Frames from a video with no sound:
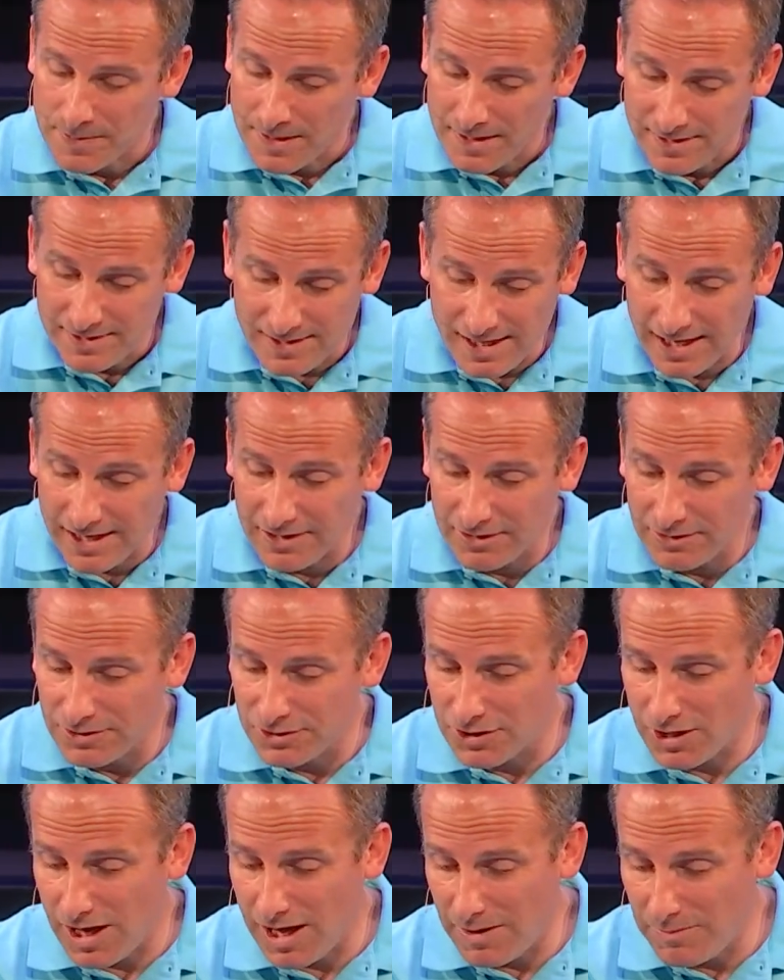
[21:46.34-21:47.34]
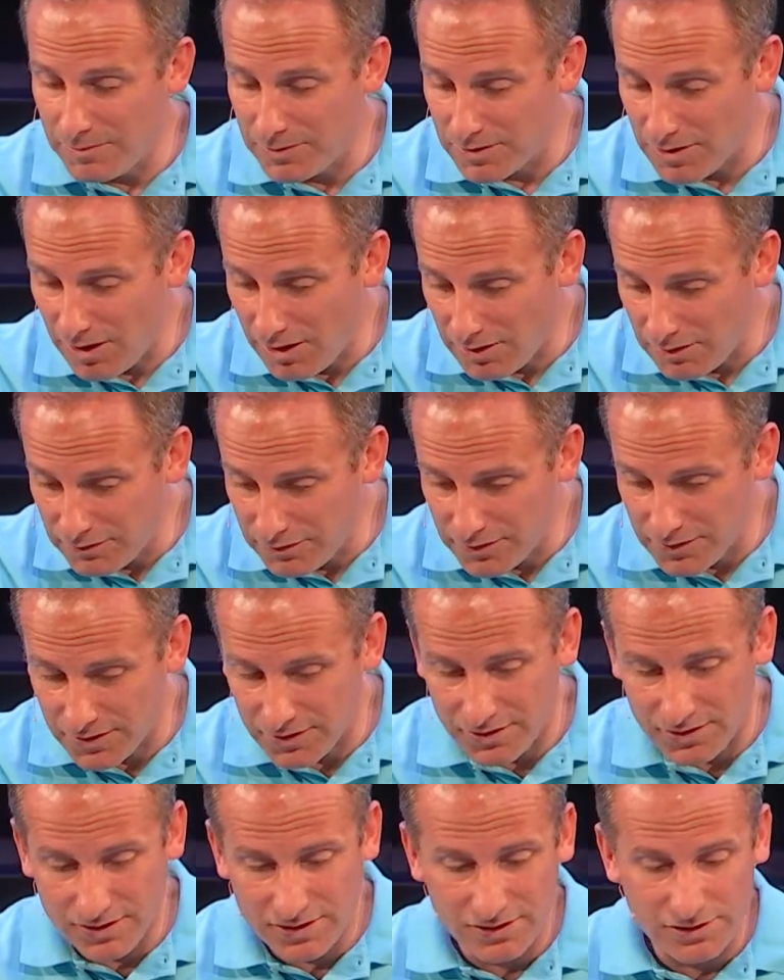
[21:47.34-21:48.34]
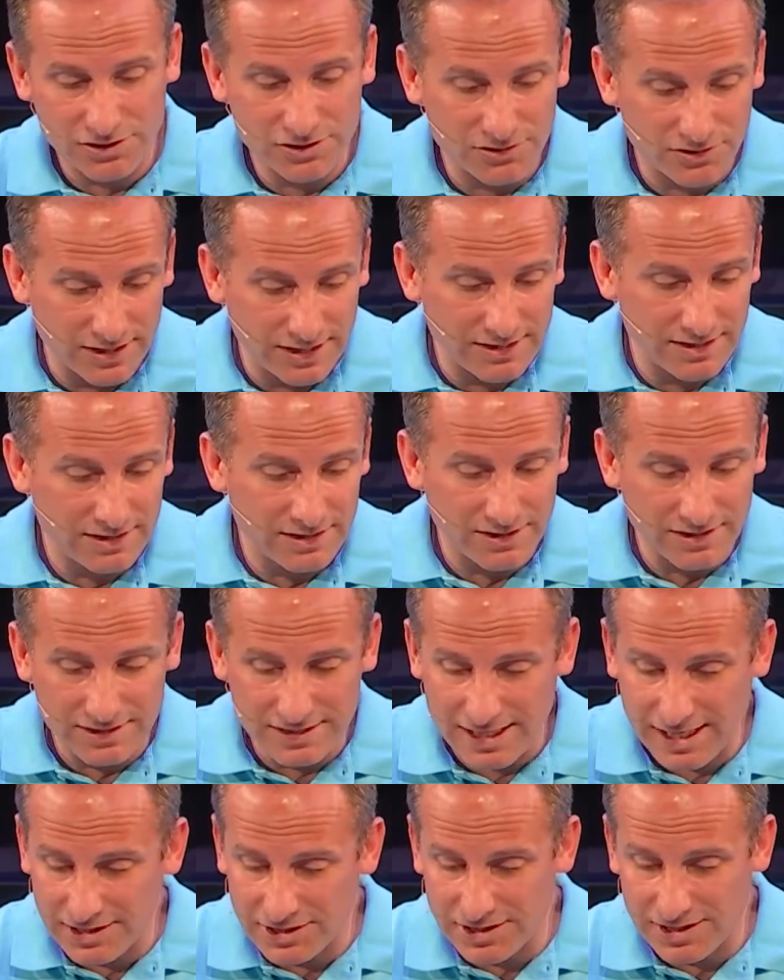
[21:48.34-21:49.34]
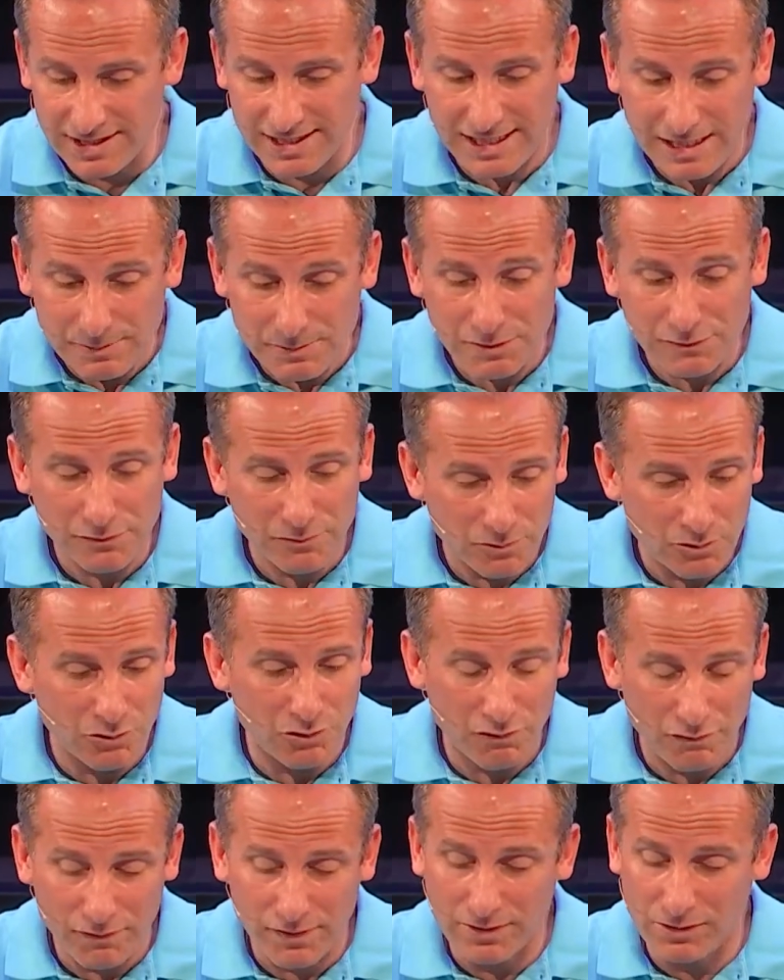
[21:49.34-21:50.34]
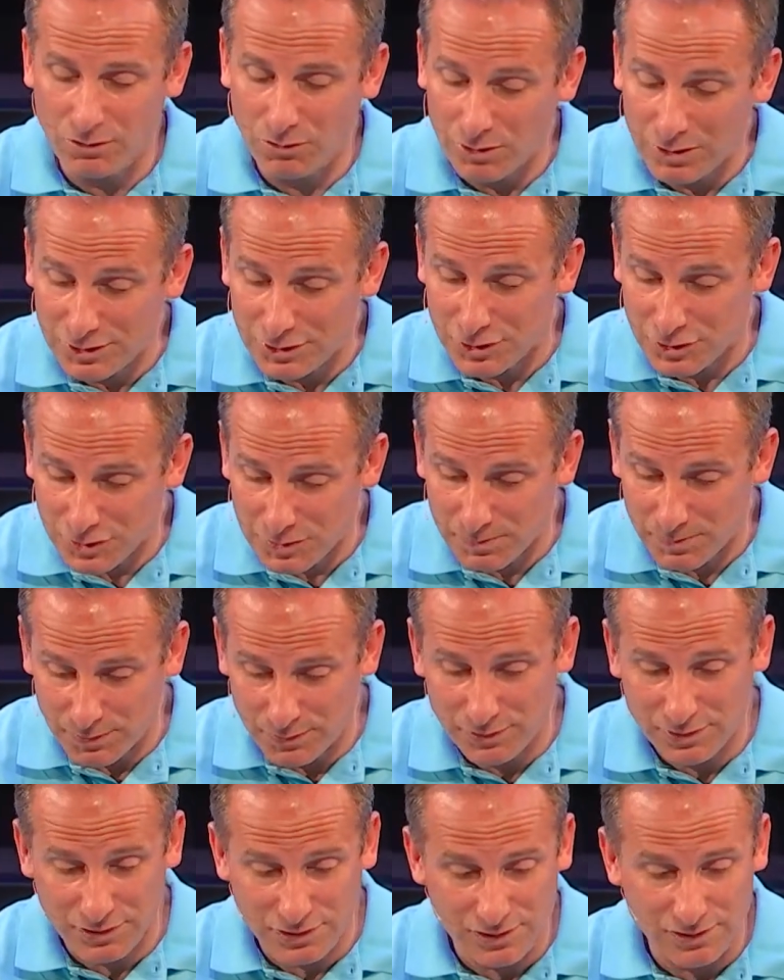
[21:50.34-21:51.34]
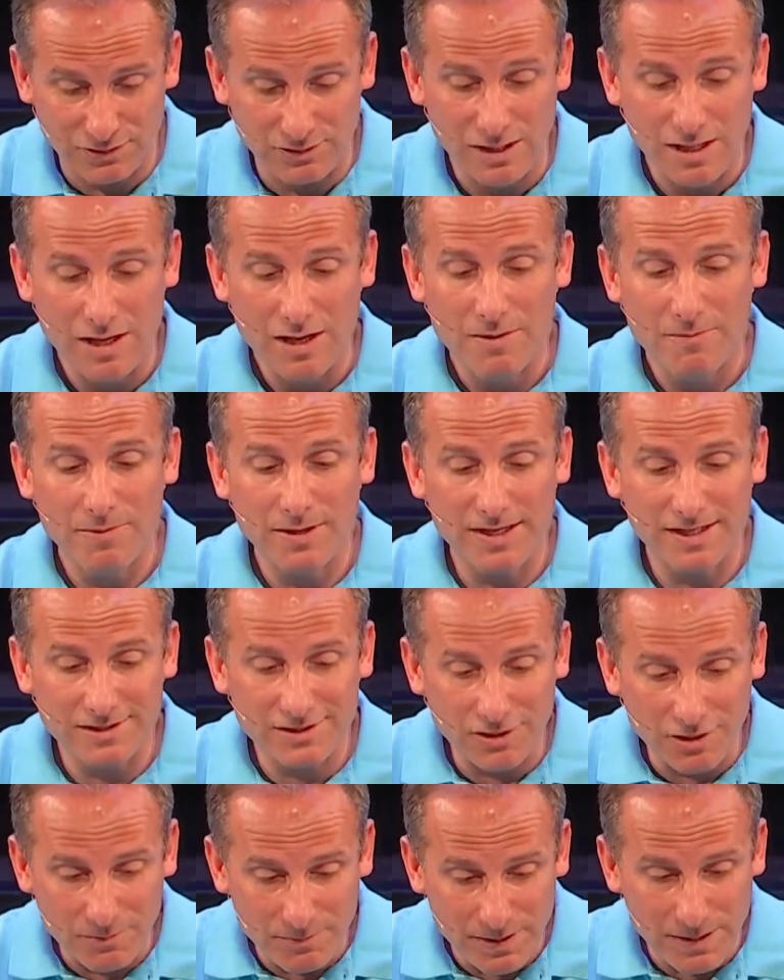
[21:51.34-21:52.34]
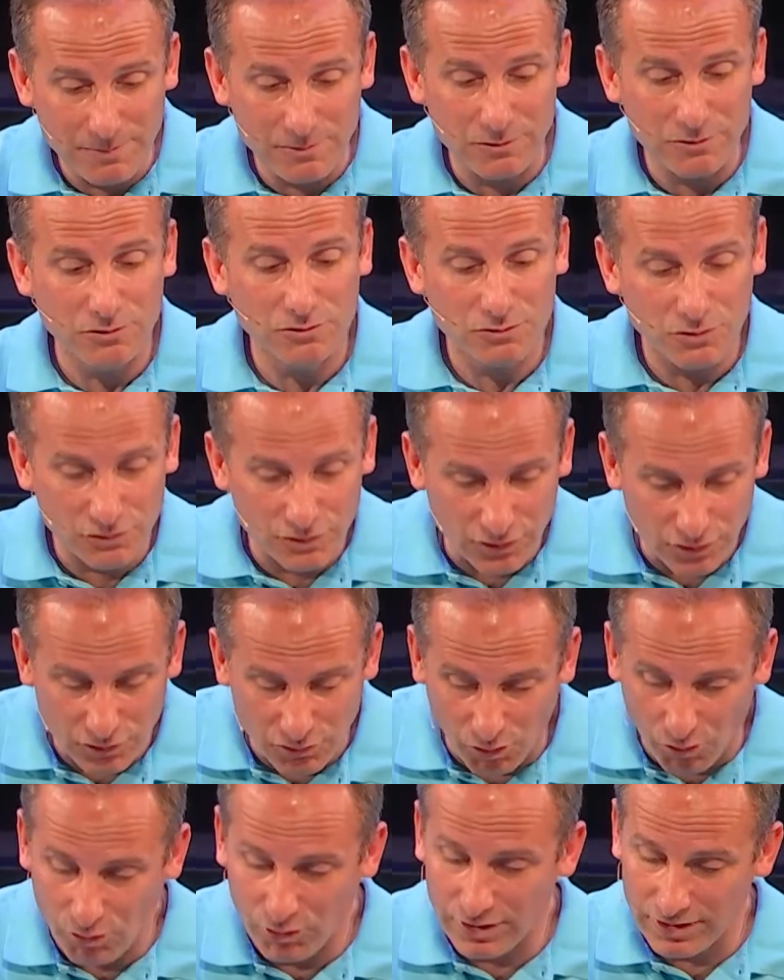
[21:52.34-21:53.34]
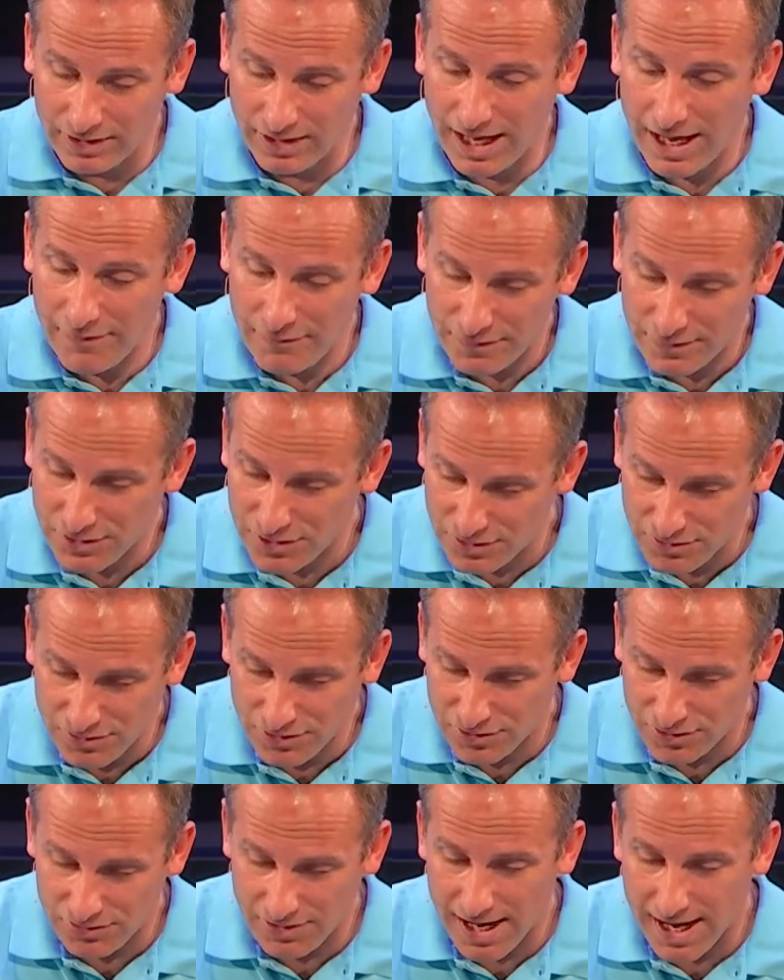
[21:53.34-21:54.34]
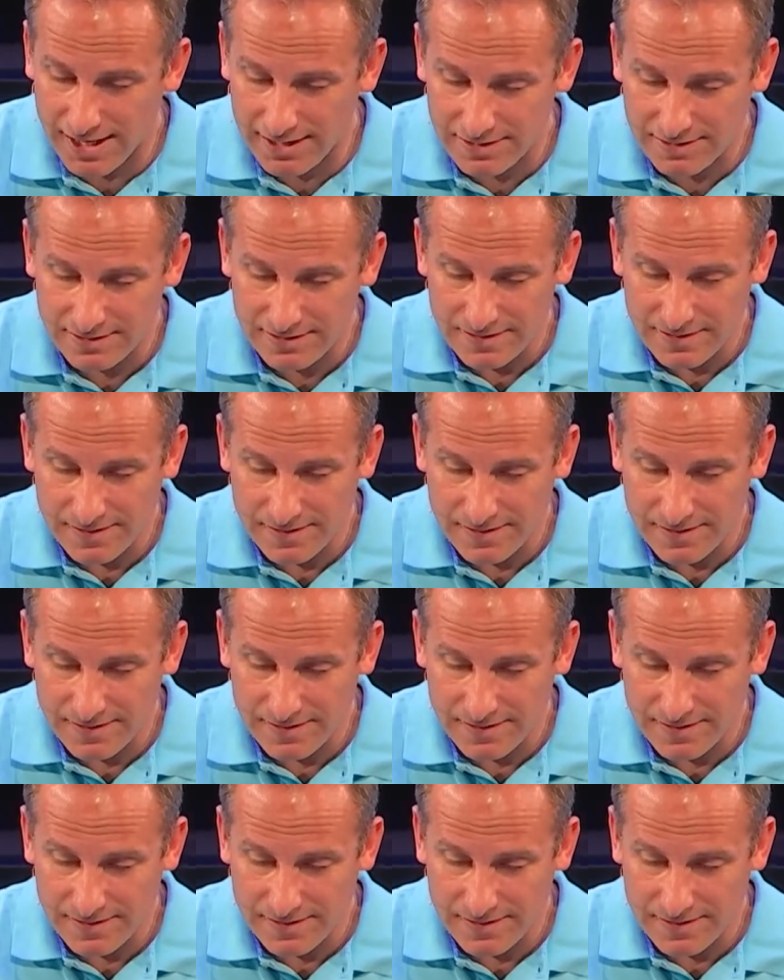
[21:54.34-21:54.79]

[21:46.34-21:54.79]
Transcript: secular job with all of your strength and your attention. It keeps you from glorifying the Lord as you're supposed to, because there are people who their goal in life is to distract.